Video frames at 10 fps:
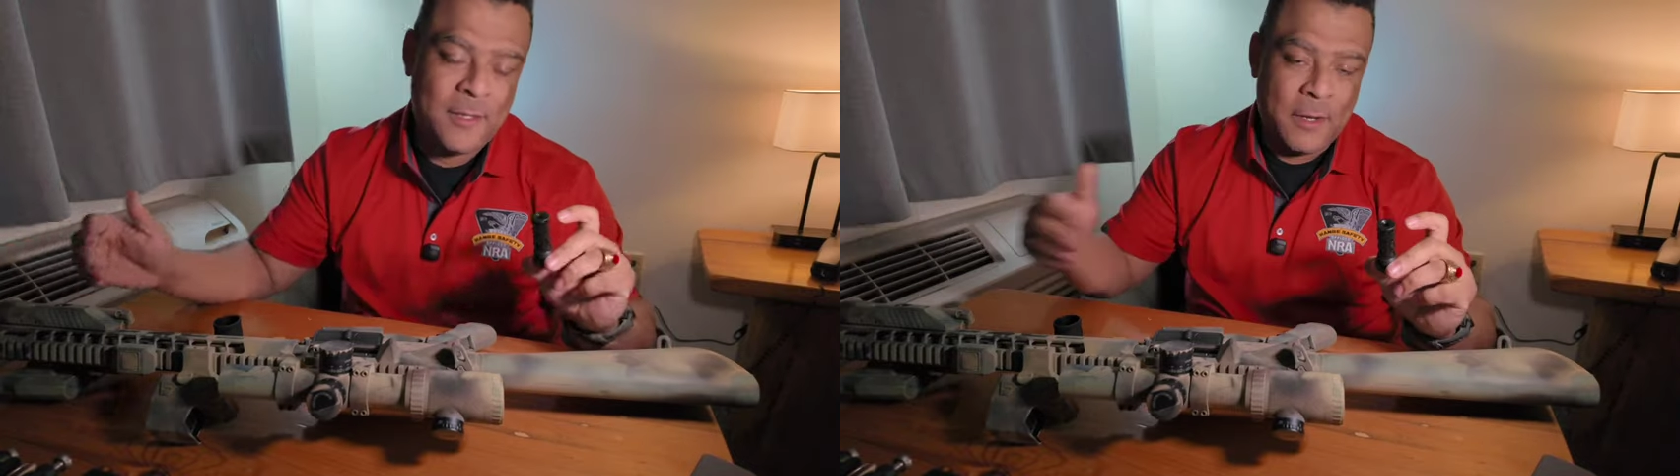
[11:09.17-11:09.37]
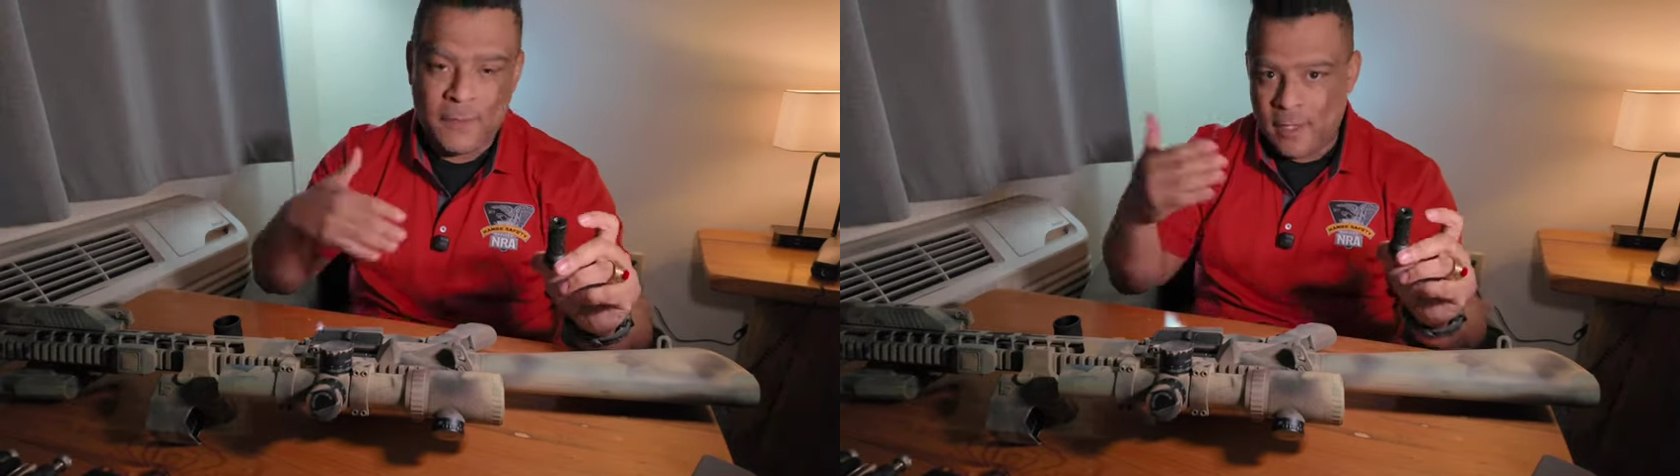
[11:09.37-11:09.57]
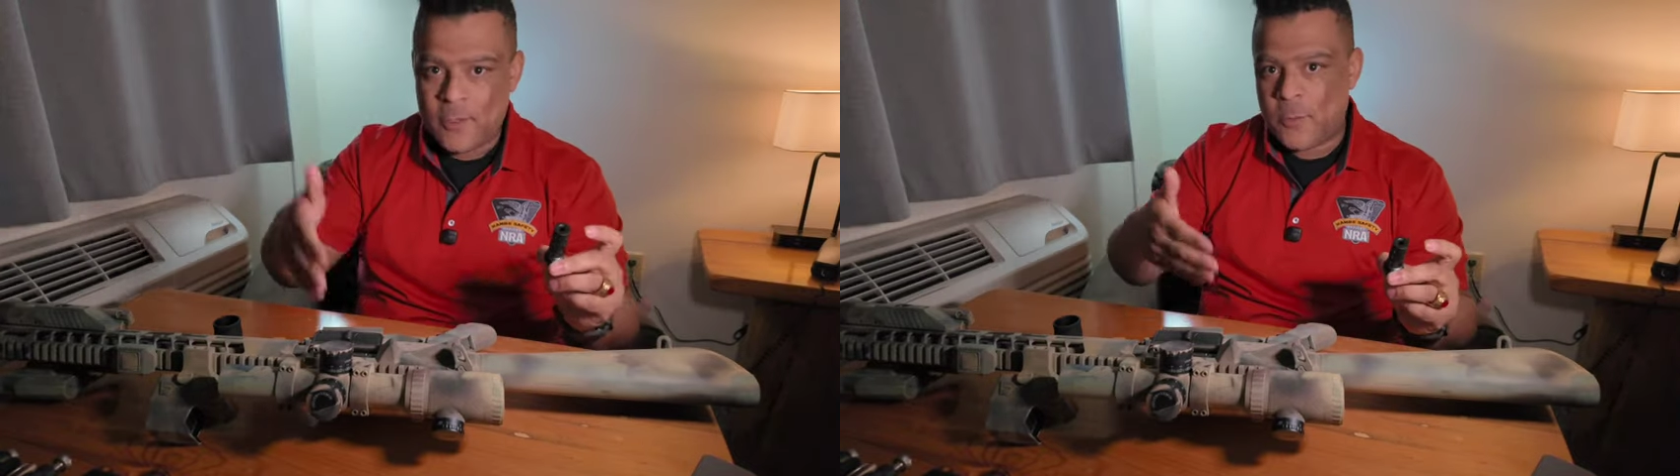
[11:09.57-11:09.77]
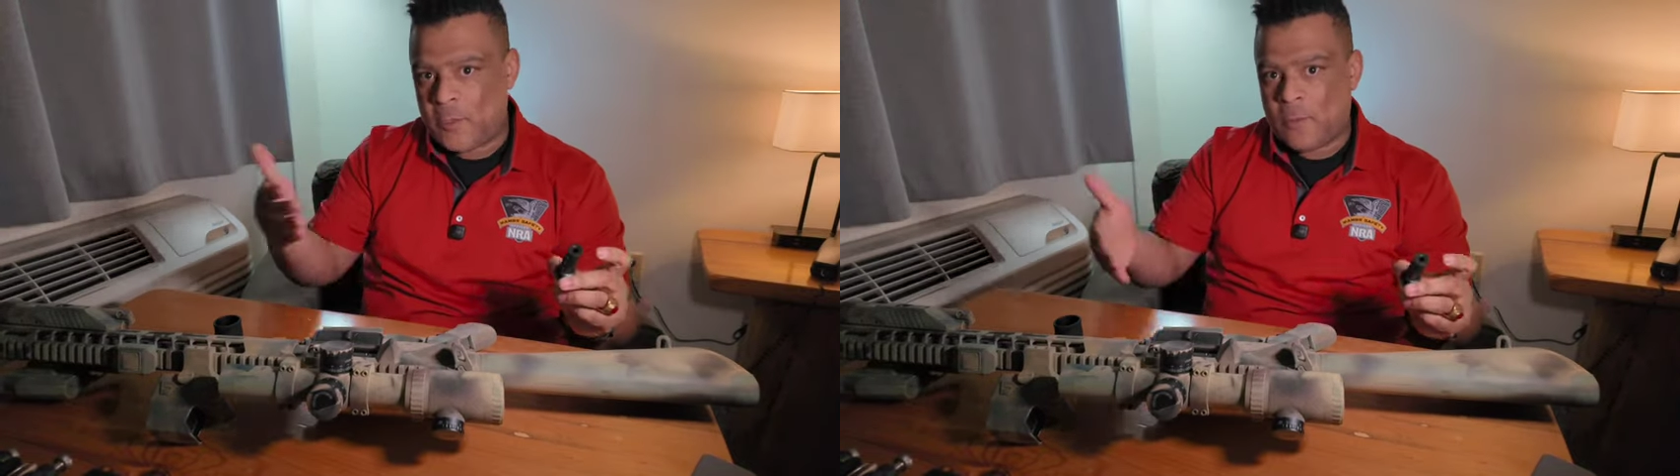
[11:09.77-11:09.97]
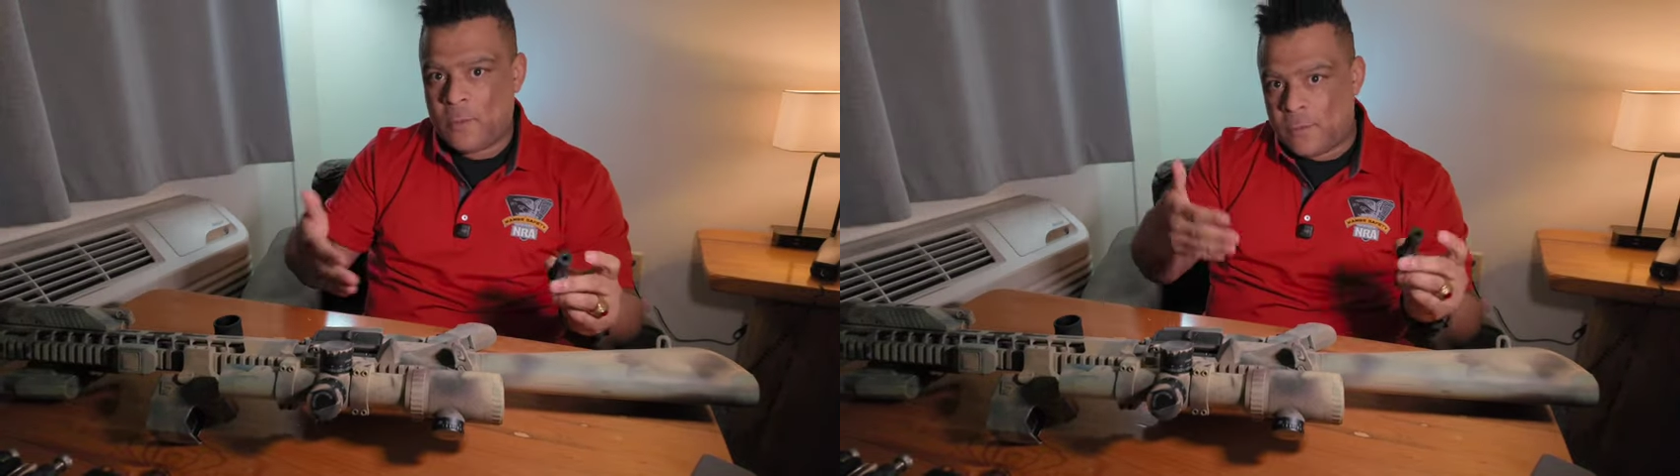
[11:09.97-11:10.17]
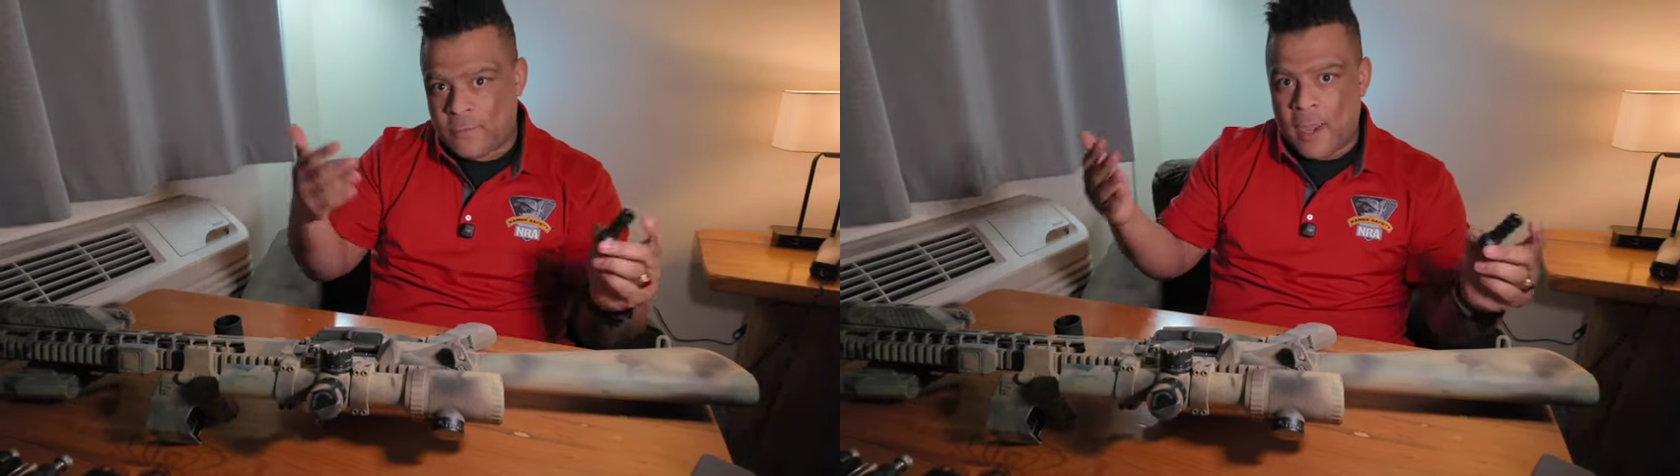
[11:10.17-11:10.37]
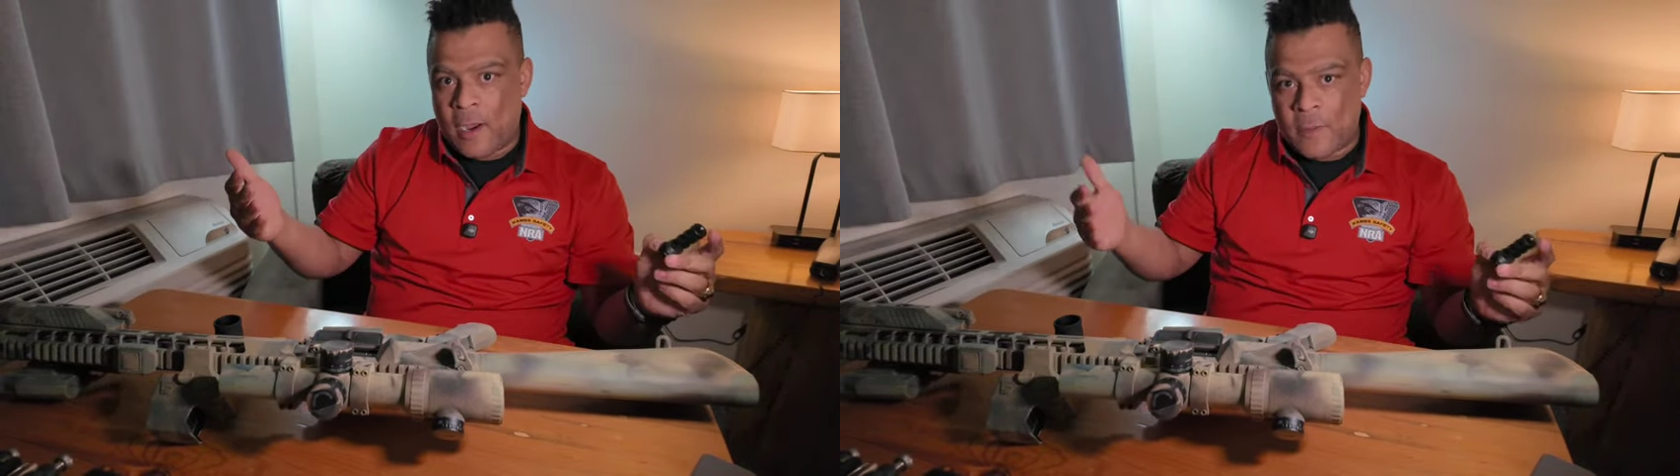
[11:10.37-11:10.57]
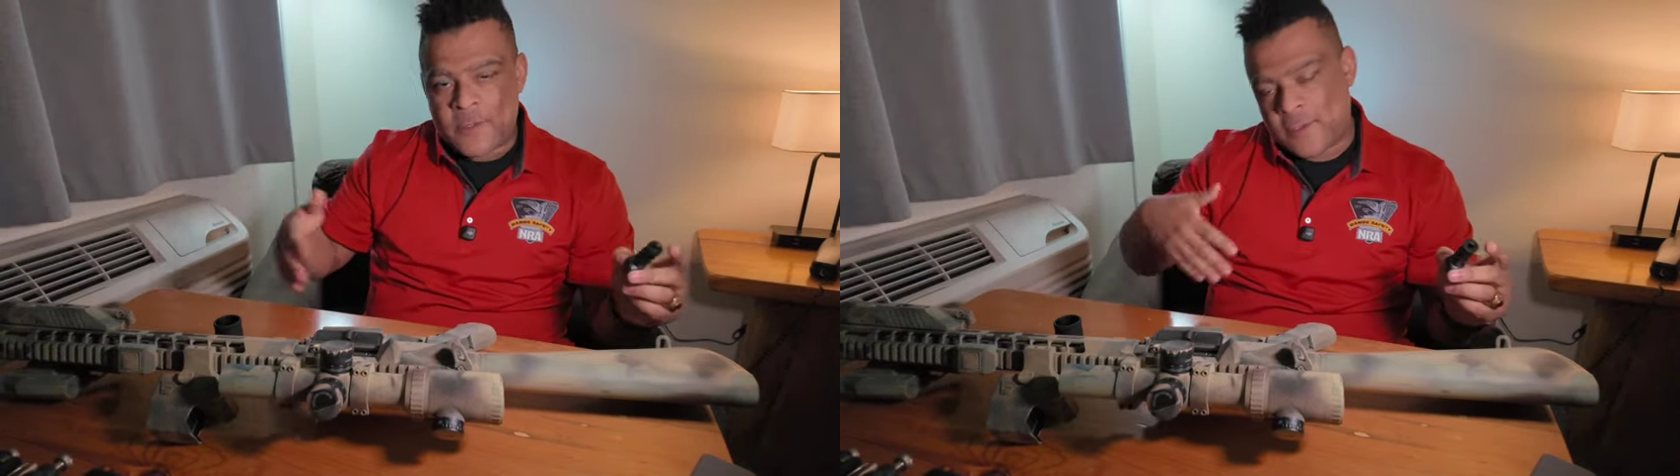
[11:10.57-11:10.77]
Everything else we do with
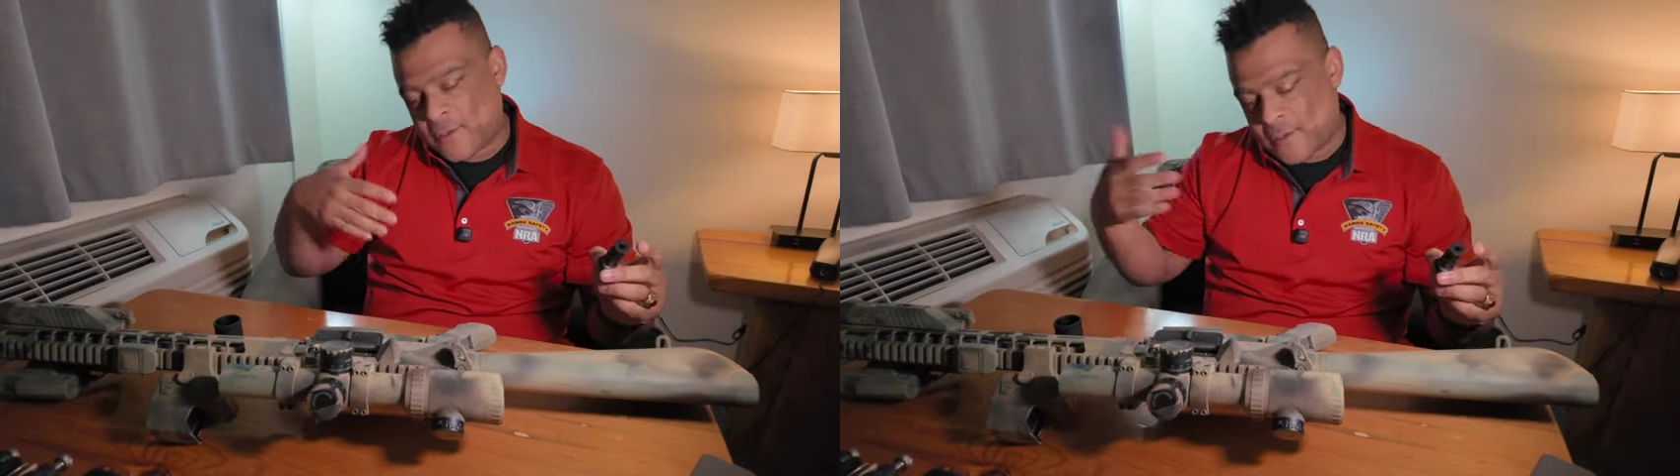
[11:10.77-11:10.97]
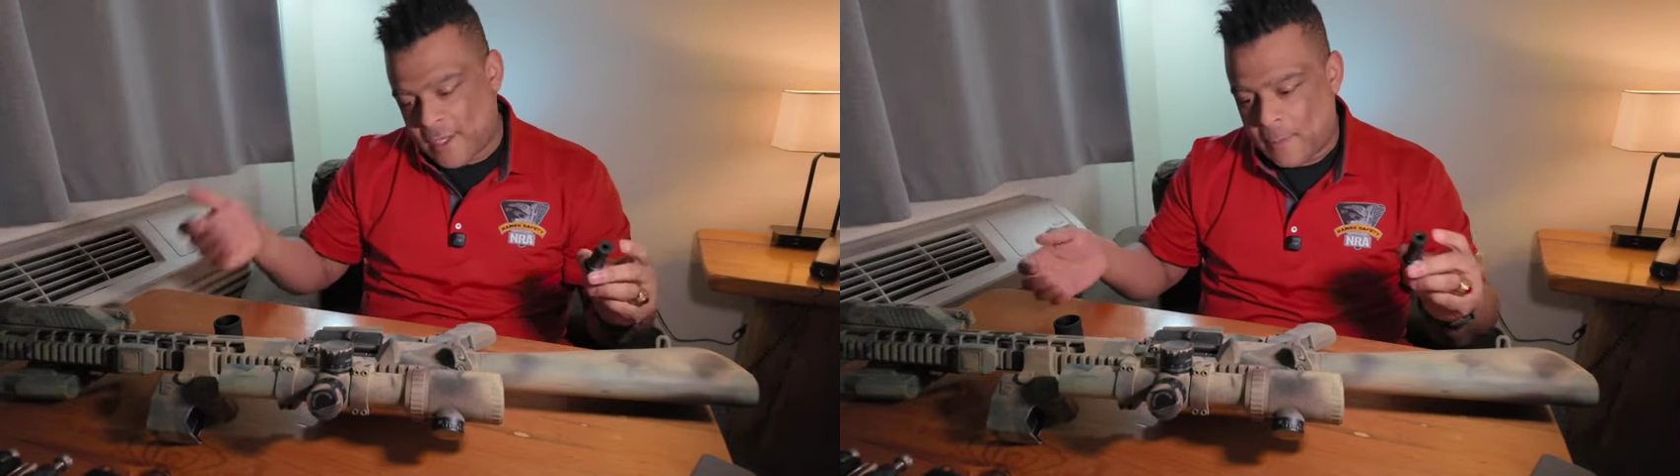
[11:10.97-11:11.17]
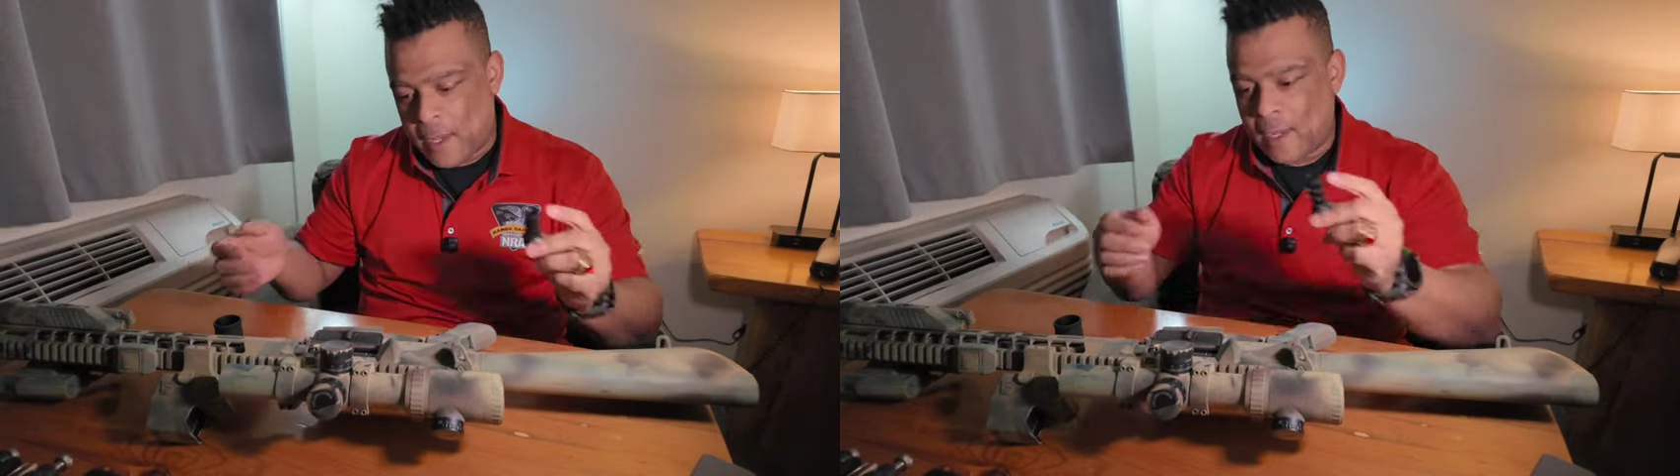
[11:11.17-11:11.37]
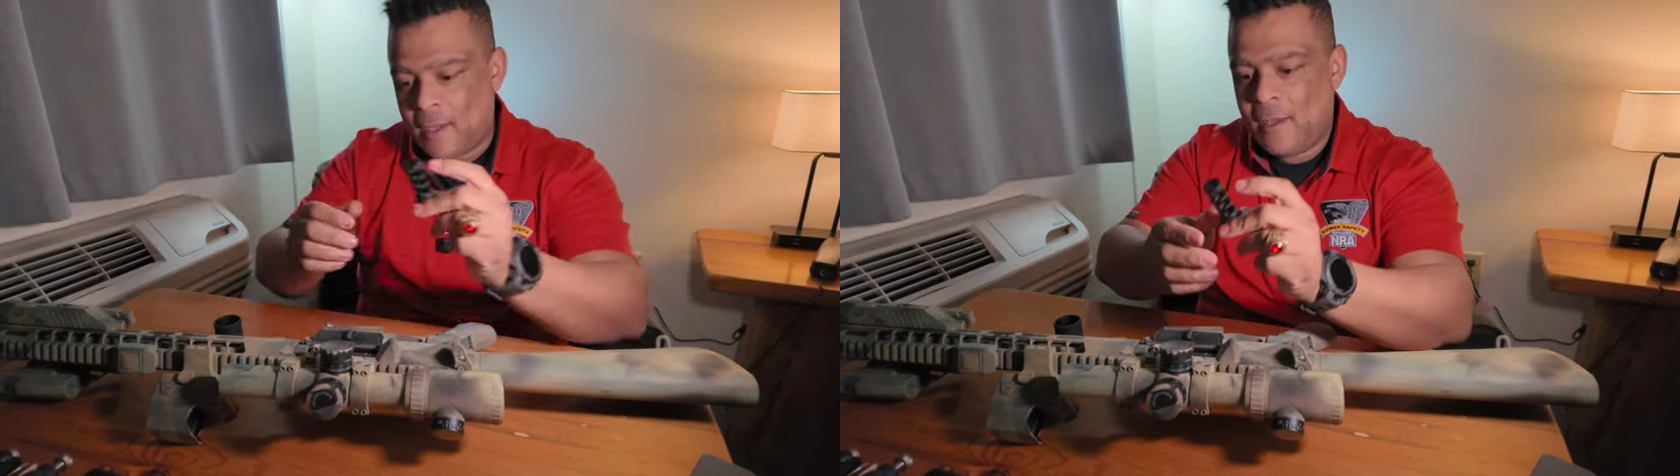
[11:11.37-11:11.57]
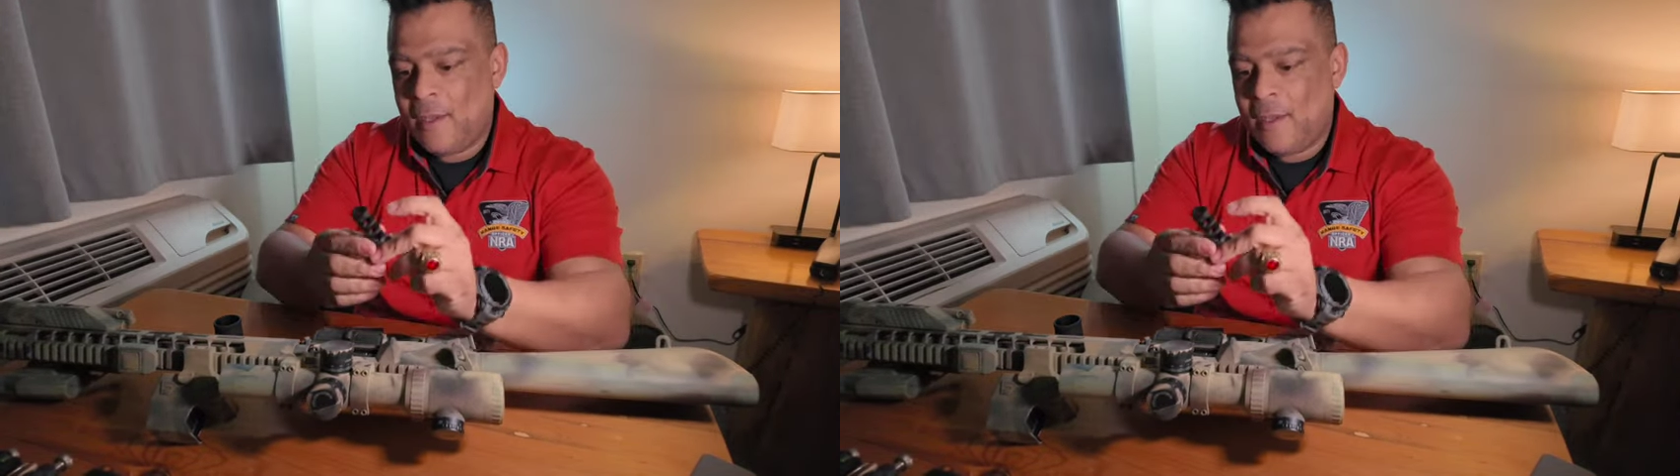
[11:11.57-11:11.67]
firearms, there's a setback.